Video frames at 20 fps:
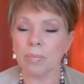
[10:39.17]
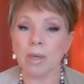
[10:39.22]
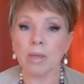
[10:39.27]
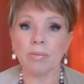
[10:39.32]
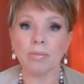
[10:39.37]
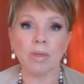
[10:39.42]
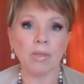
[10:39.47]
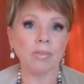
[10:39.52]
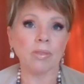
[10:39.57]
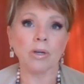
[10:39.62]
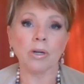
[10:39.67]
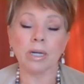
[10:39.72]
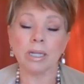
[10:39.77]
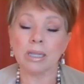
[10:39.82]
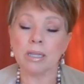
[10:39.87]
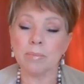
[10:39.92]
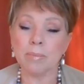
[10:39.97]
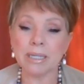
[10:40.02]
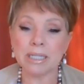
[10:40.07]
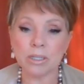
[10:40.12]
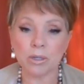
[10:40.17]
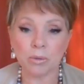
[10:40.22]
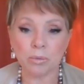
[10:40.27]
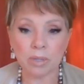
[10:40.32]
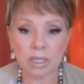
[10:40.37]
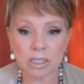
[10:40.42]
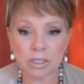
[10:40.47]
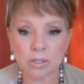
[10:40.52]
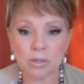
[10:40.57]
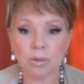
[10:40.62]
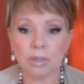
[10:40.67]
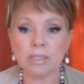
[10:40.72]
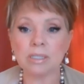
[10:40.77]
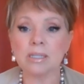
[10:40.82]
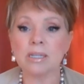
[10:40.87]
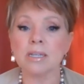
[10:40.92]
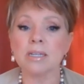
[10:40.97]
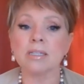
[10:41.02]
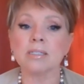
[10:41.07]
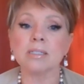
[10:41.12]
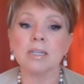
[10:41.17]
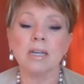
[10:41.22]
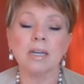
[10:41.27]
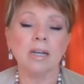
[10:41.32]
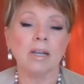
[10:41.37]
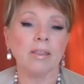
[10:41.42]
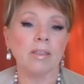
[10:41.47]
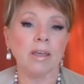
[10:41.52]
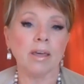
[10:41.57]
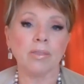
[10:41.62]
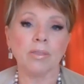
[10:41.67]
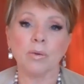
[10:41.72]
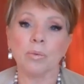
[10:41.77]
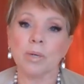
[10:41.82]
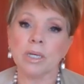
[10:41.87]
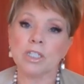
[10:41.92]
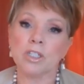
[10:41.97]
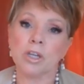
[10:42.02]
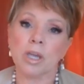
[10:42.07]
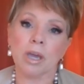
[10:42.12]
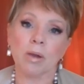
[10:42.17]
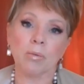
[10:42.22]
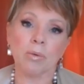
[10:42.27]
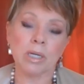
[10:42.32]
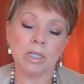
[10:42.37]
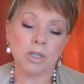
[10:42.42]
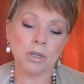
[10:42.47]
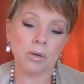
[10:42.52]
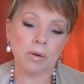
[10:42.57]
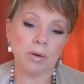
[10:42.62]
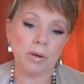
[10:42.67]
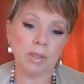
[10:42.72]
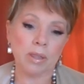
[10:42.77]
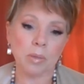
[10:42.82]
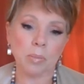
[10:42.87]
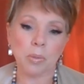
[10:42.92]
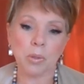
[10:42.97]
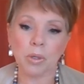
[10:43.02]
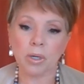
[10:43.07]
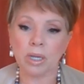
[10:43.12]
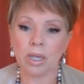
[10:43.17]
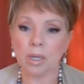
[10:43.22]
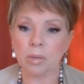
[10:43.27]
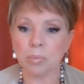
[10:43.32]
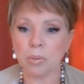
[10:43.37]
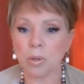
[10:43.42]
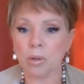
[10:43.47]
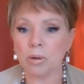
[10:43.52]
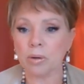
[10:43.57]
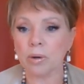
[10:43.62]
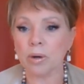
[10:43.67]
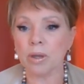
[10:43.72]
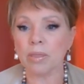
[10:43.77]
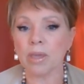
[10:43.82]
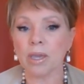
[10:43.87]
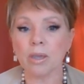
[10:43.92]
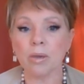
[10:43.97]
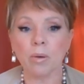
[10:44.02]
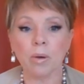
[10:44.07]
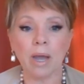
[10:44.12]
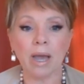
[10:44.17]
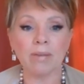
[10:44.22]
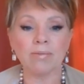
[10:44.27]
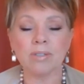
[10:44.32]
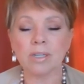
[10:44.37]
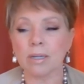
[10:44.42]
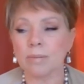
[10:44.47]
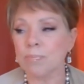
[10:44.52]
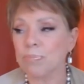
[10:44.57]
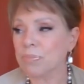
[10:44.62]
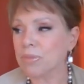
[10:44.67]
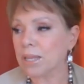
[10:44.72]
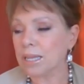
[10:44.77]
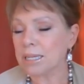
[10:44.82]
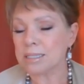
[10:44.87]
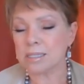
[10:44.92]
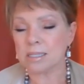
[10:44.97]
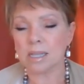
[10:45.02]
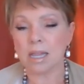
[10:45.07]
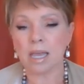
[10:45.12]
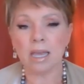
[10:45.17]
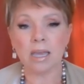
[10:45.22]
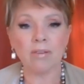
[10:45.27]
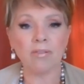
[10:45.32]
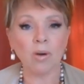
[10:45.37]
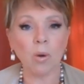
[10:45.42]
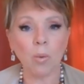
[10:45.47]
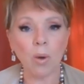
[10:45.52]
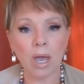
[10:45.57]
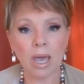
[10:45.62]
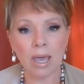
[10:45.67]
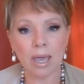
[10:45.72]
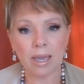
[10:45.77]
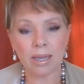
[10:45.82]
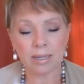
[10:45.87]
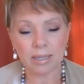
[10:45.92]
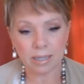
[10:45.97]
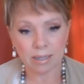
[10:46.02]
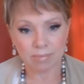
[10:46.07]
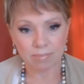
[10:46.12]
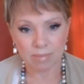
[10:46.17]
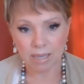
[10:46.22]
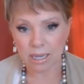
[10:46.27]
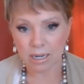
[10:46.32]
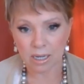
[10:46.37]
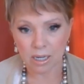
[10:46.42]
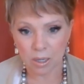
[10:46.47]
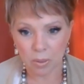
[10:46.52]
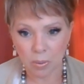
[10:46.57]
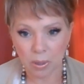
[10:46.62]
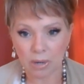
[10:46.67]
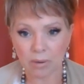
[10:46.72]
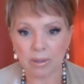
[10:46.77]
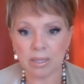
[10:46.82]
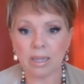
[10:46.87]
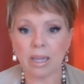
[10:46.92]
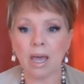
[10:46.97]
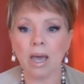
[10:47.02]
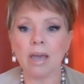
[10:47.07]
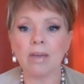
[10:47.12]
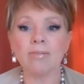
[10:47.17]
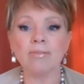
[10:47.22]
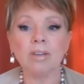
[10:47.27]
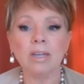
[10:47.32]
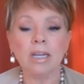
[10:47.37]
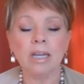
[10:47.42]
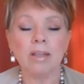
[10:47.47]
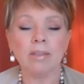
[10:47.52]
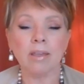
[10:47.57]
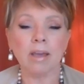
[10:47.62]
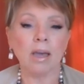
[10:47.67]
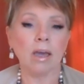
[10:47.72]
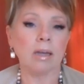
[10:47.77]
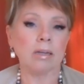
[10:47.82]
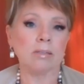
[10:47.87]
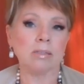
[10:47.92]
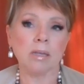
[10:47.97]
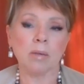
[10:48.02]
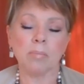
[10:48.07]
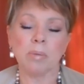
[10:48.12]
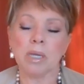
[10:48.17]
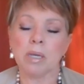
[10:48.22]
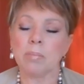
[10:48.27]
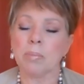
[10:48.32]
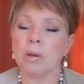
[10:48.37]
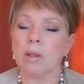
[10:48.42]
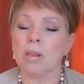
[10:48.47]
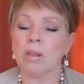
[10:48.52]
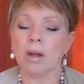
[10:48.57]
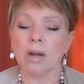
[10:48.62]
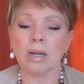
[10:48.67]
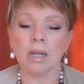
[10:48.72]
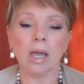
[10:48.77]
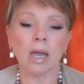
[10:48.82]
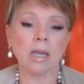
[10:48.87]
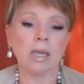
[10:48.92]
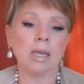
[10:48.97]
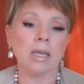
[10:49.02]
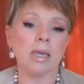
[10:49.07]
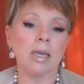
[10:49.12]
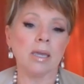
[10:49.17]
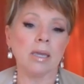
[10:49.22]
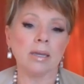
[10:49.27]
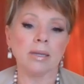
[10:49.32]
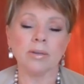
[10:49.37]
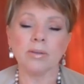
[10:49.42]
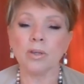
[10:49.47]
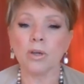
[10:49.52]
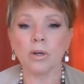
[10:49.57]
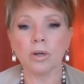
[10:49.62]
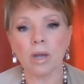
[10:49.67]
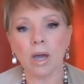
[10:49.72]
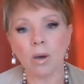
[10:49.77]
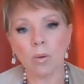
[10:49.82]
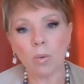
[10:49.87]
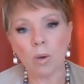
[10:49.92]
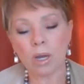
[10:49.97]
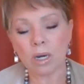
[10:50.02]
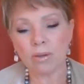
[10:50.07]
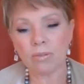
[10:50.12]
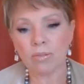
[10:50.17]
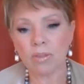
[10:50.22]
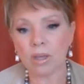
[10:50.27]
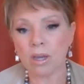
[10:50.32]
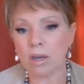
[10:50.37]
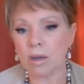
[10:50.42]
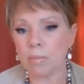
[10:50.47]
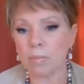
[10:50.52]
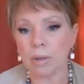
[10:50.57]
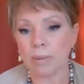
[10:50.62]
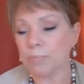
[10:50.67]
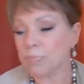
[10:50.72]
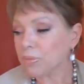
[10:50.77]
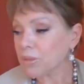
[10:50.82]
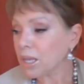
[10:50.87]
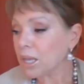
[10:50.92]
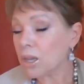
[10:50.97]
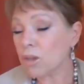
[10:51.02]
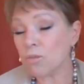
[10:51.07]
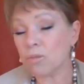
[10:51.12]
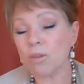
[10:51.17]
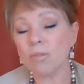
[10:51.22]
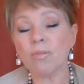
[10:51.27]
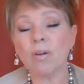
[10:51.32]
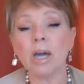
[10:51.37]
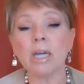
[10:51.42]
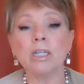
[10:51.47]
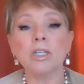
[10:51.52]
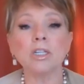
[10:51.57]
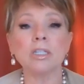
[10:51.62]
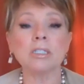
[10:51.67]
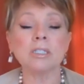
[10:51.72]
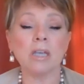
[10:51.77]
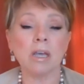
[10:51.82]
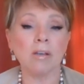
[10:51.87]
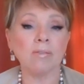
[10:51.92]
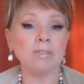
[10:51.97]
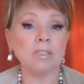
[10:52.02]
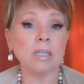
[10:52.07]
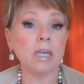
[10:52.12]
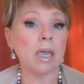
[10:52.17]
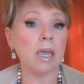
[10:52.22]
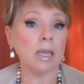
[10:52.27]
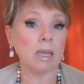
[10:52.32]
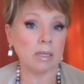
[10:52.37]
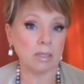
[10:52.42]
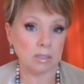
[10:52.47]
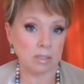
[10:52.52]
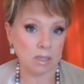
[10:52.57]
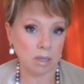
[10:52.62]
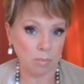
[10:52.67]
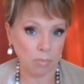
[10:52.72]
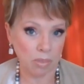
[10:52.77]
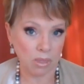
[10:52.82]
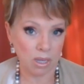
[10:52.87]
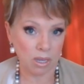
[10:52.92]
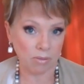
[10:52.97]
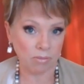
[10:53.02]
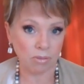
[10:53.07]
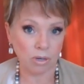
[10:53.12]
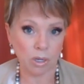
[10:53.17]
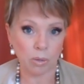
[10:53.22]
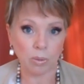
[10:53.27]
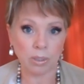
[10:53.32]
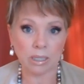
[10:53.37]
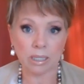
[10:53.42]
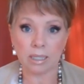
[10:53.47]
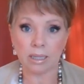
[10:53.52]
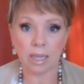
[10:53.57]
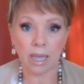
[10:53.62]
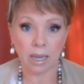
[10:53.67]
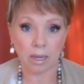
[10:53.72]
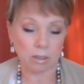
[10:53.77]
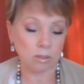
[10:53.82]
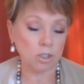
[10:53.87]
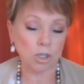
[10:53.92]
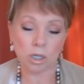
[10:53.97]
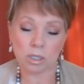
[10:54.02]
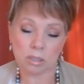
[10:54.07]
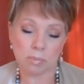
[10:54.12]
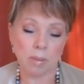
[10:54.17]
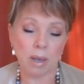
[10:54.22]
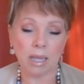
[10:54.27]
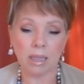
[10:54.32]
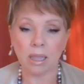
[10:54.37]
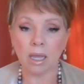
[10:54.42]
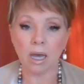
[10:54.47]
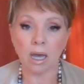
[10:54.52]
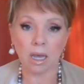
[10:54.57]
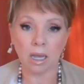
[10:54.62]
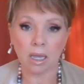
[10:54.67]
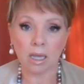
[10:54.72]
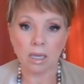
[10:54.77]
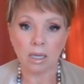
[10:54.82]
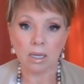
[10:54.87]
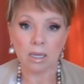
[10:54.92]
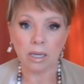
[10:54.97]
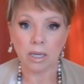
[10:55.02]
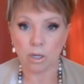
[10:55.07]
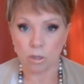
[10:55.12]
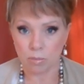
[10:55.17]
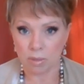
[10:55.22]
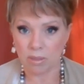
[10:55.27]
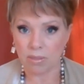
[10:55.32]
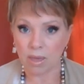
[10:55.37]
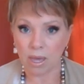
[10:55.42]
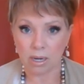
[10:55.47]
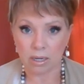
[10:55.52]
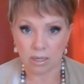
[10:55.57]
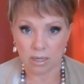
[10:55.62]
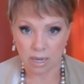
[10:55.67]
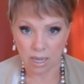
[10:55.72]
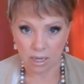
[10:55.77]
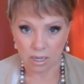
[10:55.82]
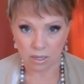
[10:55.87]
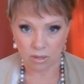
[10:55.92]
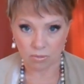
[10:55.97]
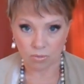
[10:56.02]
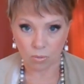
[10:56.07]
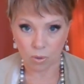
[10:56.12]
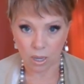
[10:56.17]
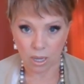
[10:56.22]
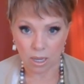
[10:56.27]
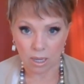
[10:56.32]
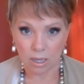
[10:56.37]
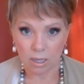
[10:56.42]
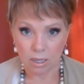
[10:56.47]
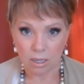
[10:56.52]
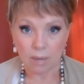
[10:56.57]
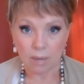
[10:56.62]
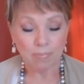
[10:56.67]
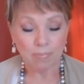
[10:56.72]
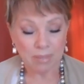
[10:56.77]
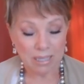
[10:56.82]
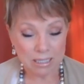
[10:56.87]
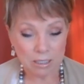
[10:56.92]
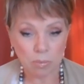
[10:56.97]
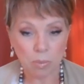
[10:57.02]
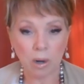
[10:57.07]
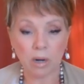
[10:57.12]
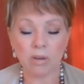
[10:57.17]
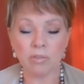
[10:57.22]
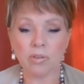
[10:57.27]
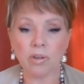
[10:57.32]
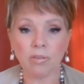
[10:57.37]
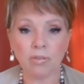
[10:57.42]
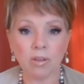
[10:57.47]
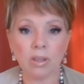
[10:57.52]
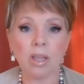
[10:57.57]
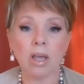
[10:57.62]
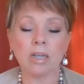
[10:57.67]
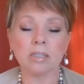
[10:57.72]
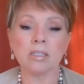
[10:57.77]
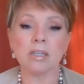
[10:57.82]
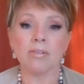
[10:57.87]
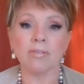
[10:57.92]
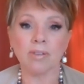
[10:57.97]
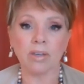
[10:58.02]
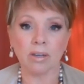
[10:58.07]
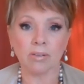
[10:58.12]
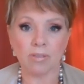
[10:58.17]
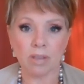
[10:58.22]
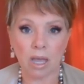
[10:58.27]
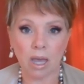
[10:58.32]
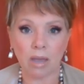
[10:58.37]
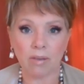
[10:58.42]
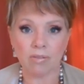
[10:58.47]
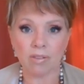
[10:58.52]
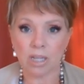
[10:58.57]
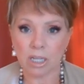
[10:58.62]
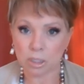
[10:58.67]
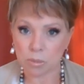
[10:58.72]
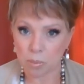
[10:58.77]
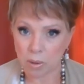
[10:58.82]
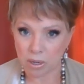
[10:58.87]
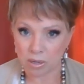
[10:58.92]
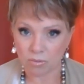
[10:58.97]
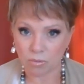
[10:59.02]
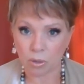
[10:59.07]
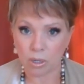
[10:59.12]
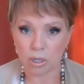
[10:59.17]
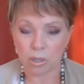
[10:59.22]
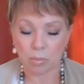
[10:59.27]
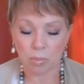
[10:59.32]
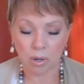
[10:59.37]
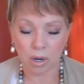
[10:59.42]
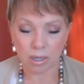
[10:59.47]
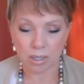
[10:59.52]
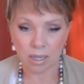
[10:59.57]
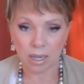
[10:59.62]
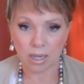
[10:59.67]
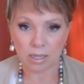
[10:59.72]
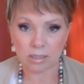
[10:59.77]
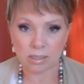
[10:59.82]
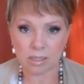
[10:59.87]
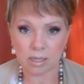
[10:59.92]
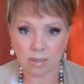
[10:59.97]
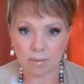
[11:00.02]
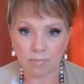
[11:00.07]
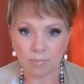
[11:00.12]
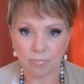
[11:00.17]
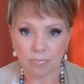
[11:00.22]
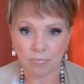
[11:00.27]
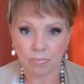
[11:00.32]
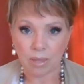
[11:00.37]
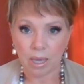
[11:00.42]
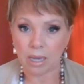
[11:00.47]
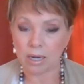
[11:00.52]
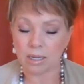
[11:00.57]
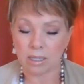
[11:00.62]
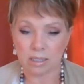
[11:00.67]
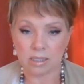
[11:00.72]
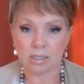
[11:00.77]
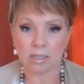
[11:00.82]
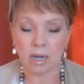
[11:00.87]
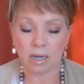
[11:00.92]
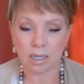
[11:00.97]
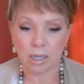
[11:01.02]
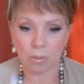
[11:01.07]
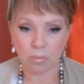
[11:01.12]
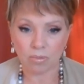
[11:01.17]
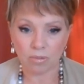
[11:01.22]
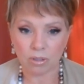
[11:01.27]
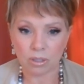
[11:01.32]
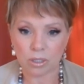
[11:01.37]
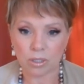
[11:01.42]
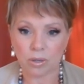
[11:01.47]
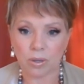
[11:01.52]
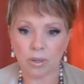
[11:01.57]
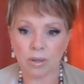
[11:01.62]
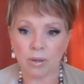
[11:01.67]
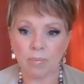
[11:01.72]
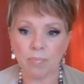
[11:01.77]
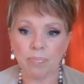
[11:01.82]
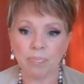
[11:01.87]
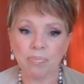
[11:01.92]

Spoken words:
That there are limited resources, that the rich get richer and the poor get poorer, that you have to slave away to get anywhere in life, that some people are lucky and you're not one of them. If you find yourself saying something frequently like, just my luck, and you mean that in a negative way, that's part of your philosophy of life, and that's part of what you're broadcasting, and it is not helpful to you.